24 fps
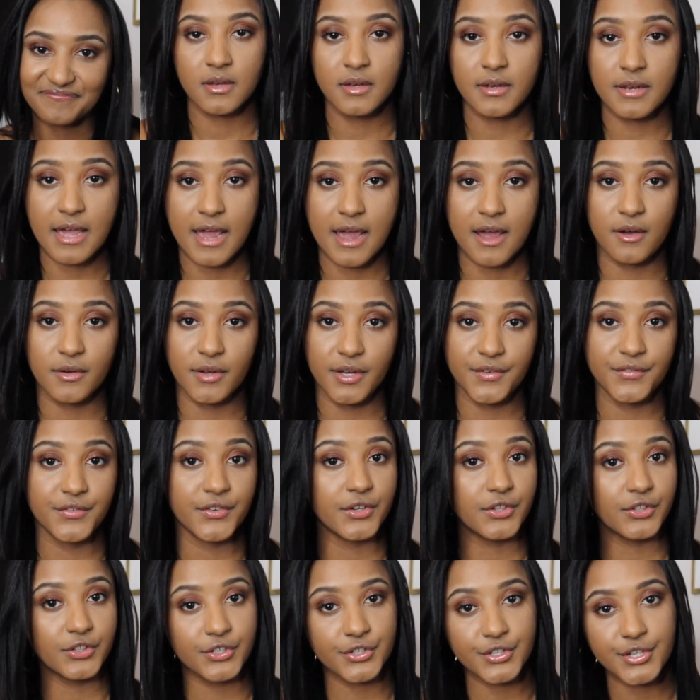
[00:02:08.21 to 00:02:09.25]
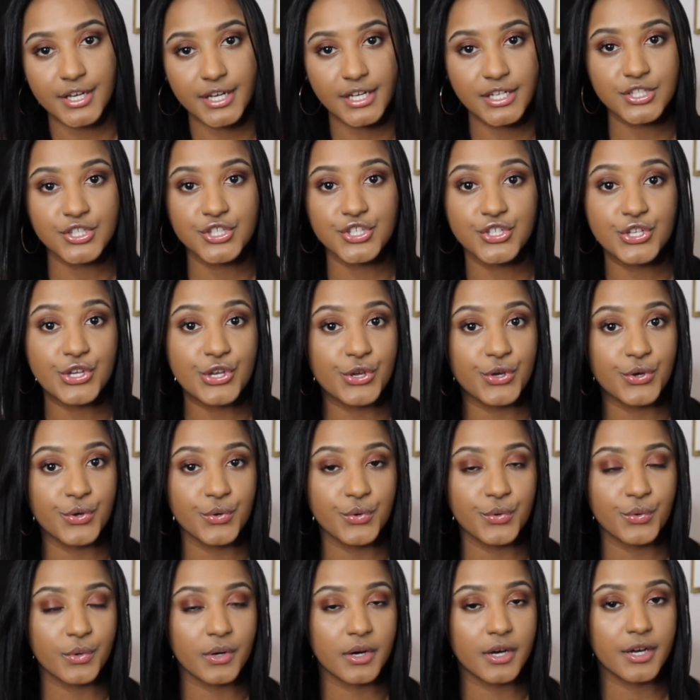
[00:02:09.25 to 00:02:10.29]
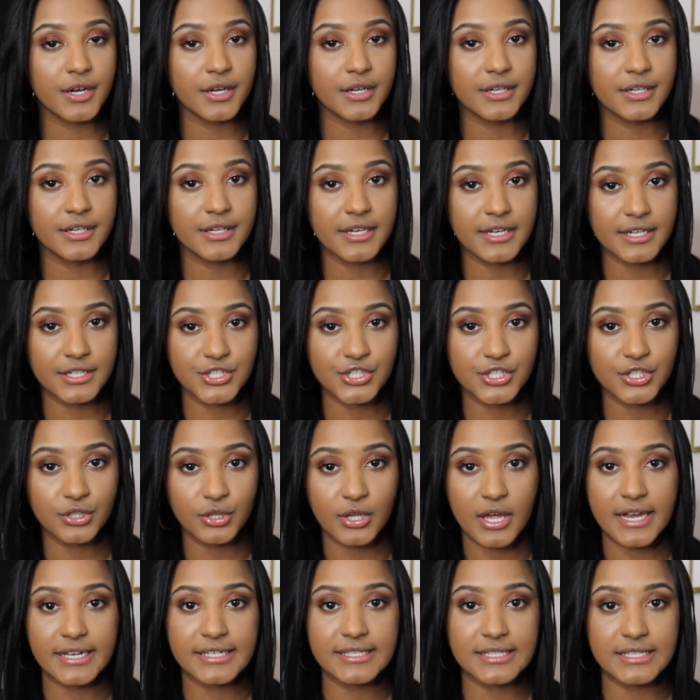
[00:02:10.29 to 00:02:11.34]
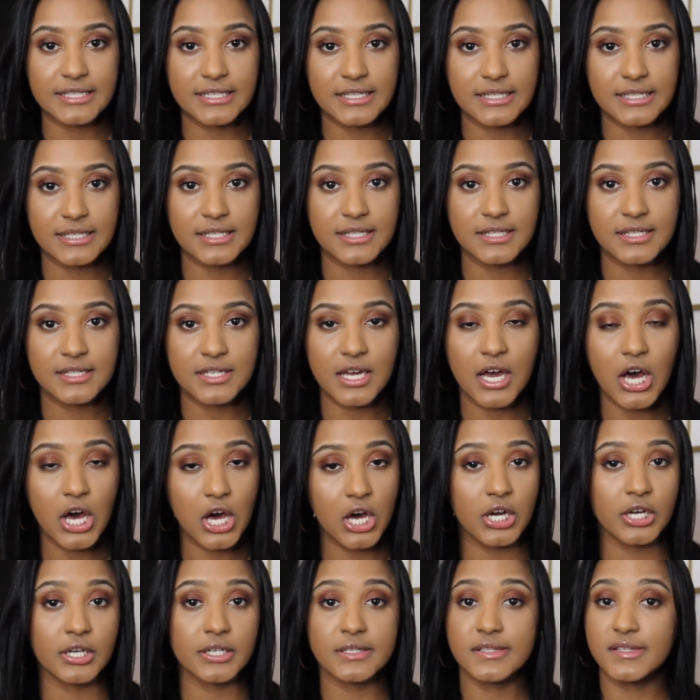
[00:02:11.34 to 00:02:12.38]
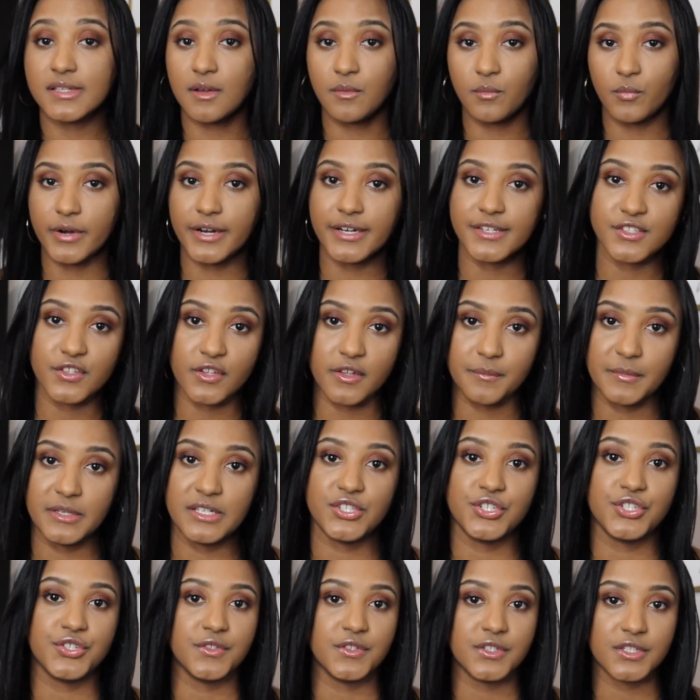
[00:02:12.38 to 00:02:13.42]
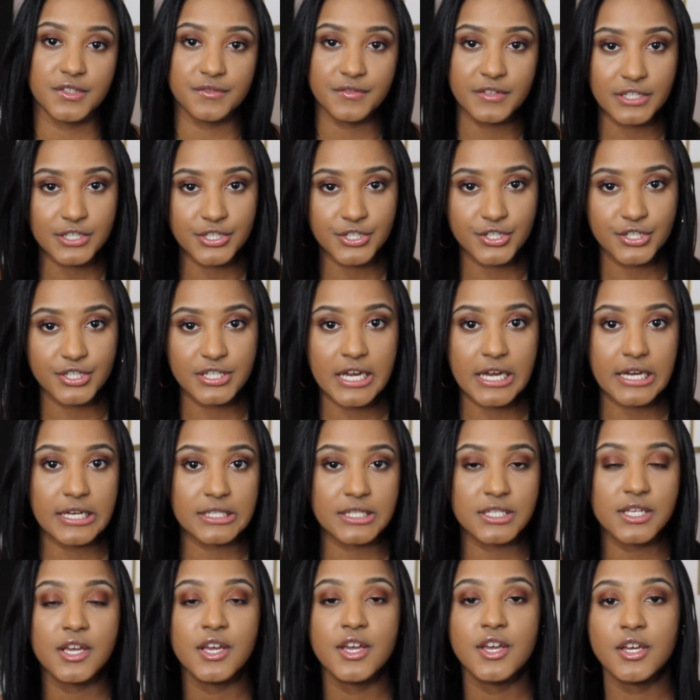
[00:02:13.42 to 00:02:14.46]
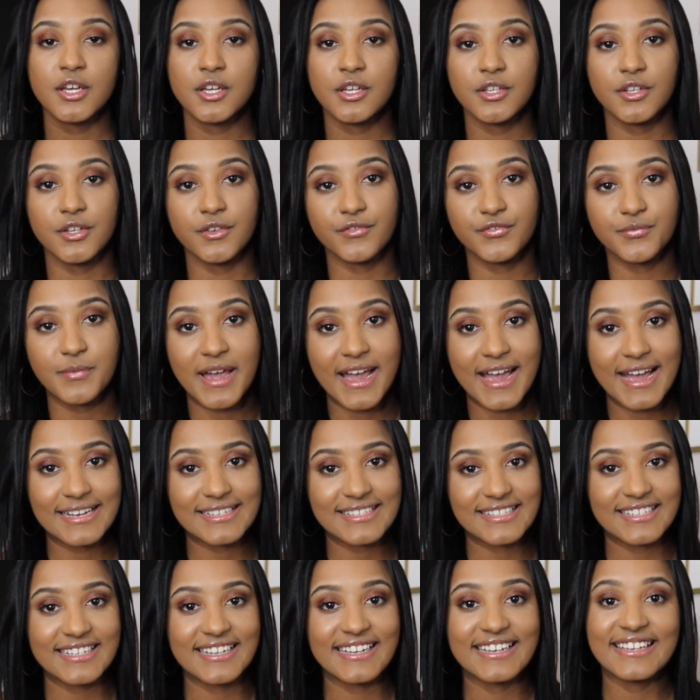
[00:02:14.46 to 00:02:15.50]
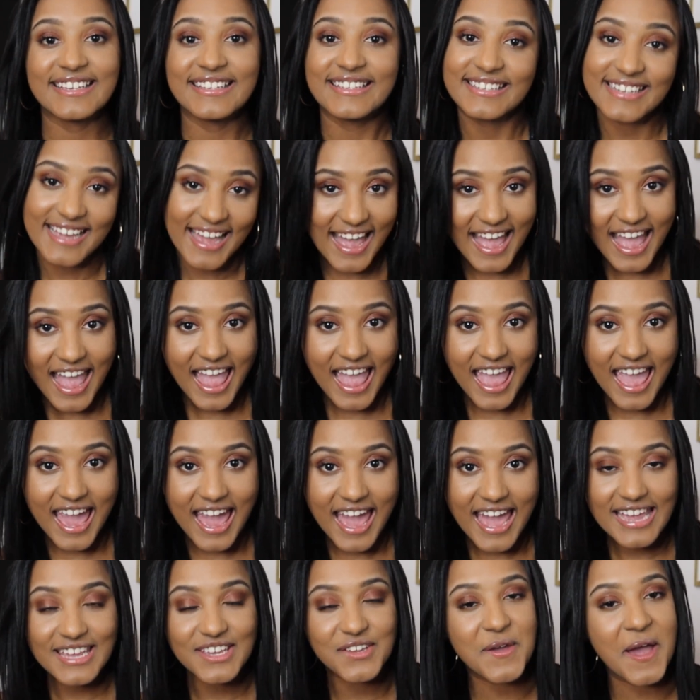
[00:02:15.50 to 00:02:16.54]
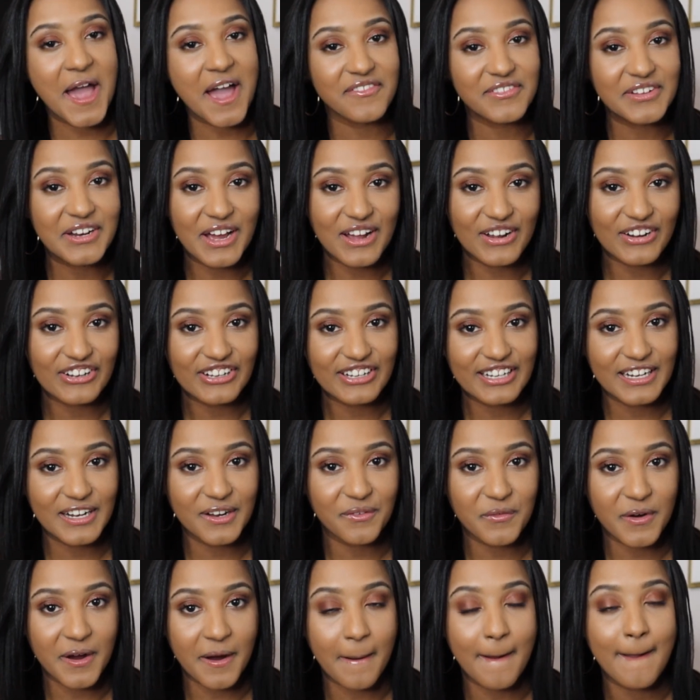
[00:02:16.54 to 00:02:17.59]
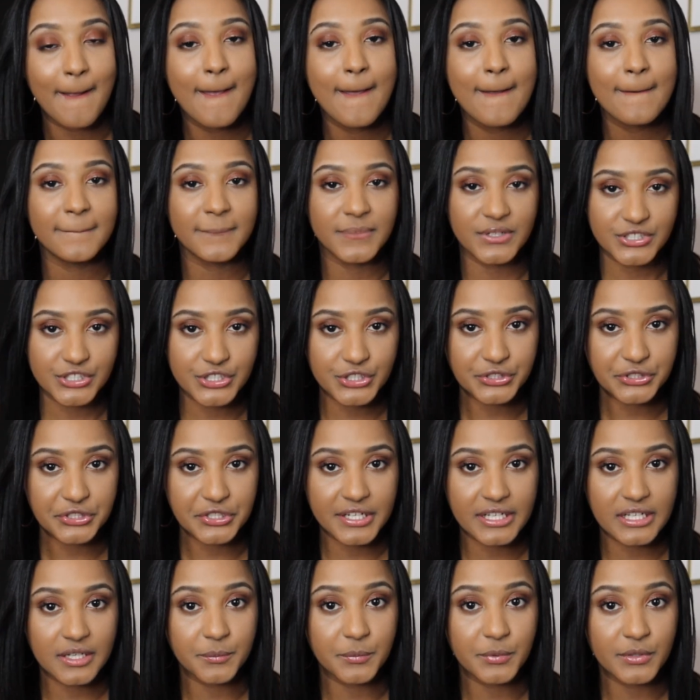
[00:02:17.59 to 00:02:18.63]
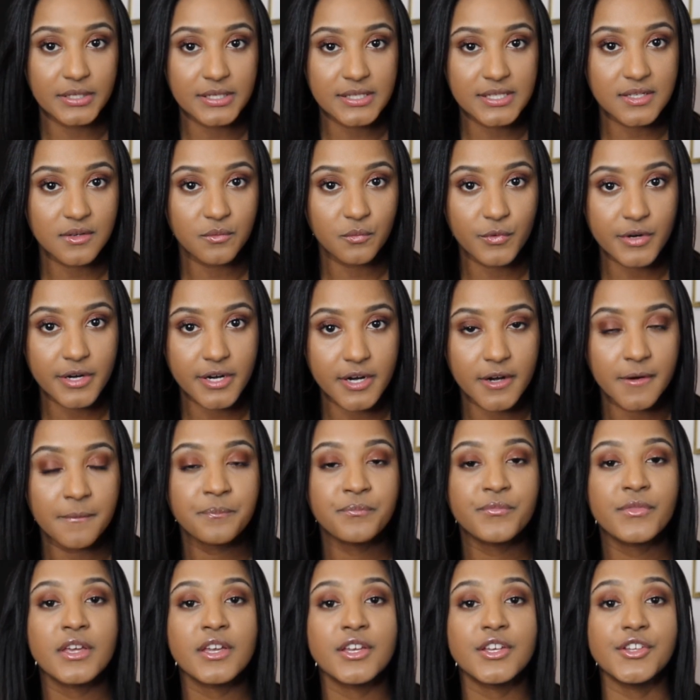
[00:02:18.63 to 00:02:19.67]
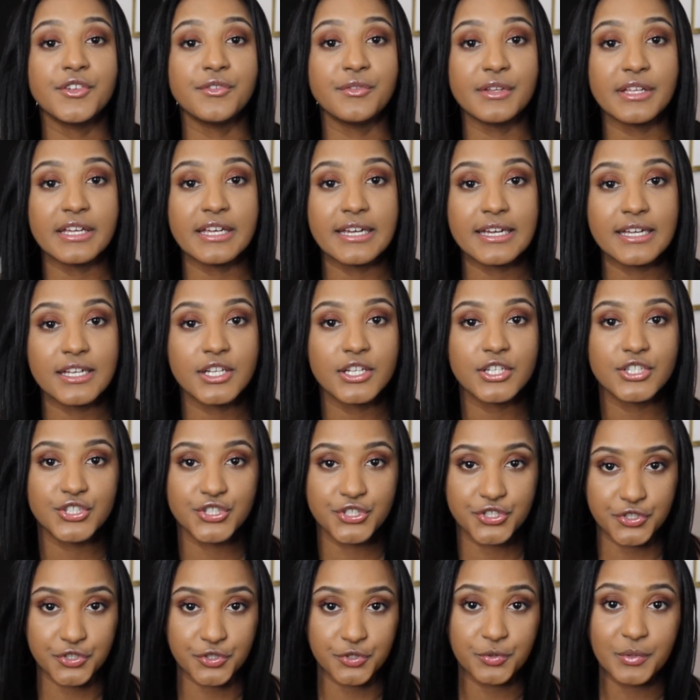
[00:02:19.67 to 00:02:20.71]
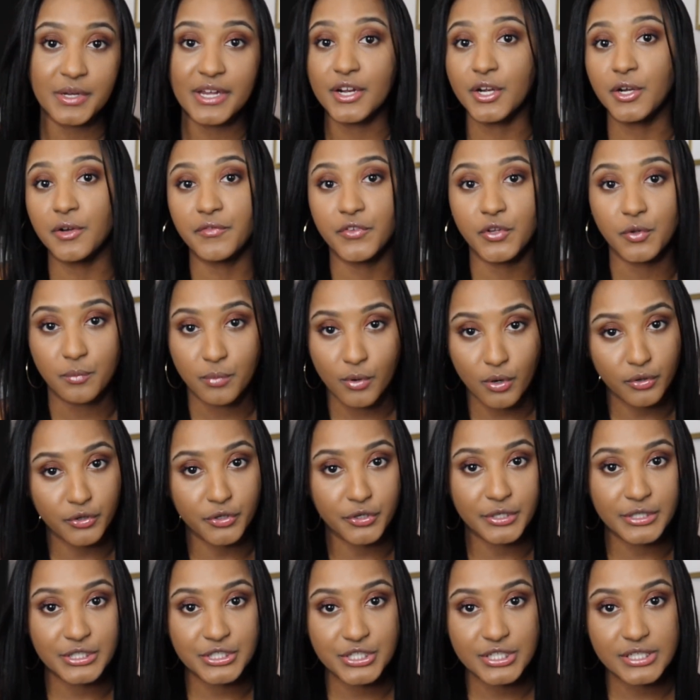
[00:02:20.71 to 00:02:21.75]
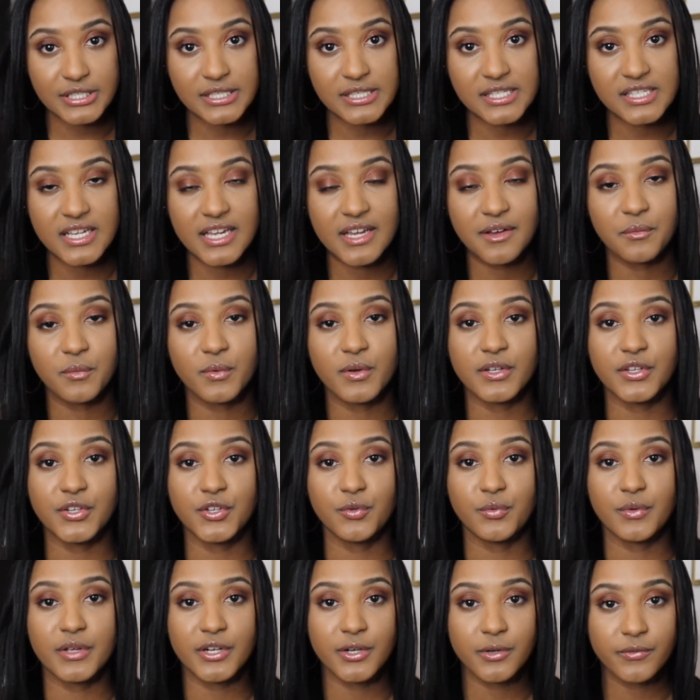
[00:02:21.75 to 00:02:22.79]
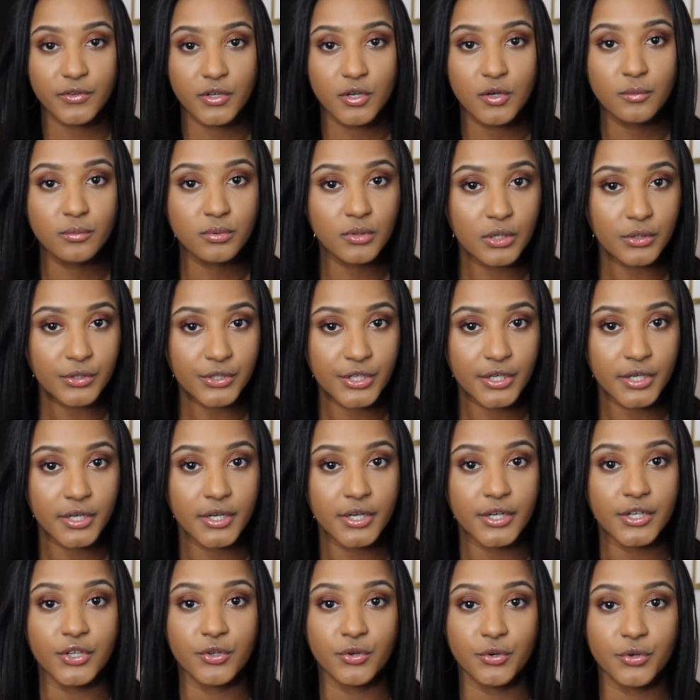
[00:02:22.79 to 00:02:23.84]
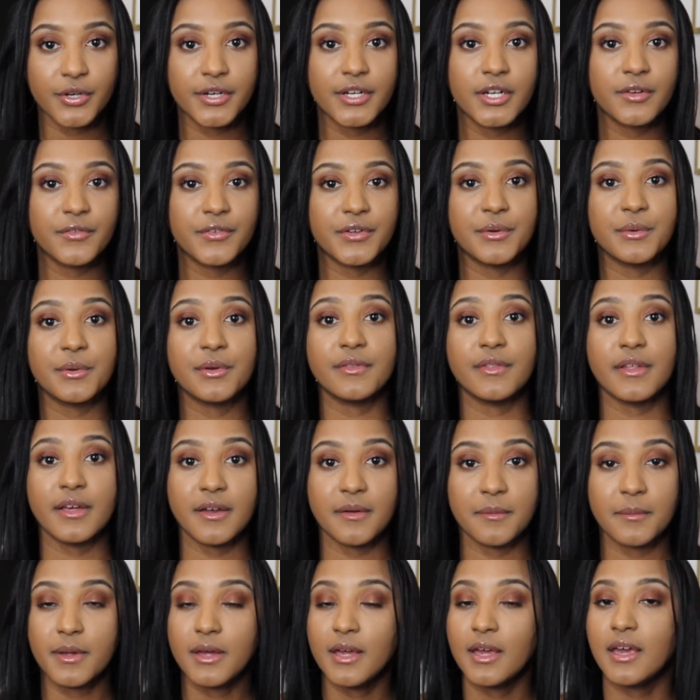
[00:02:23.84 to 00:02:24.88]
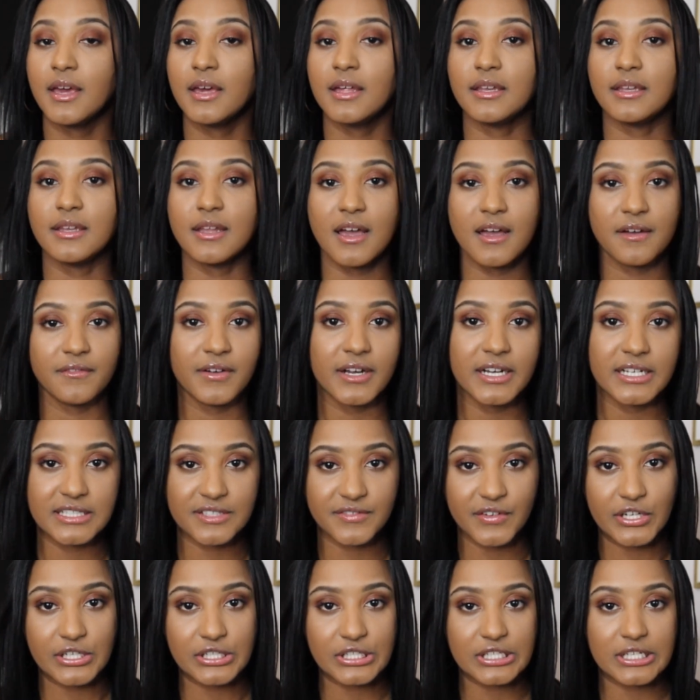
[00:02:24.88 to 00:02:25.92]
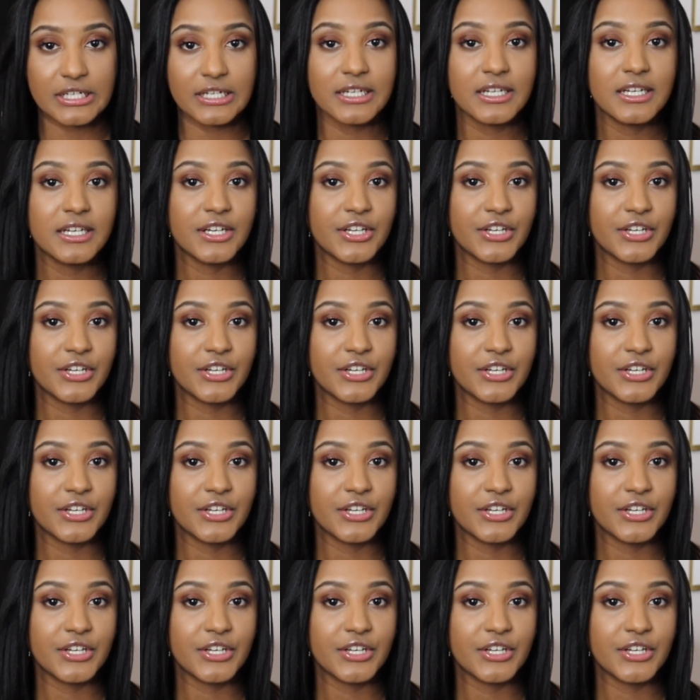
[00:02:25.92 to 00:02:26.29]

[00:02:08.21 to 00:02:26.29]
Now, if you're looking to get your license hung somewhere, so that means you just finished your test, you've passed it, yay, you haven't hung it anywhere, but you're looking to put it somewhere, you need to interview brokerages. And when you interview a broker, you're interviewing them, not vice versa.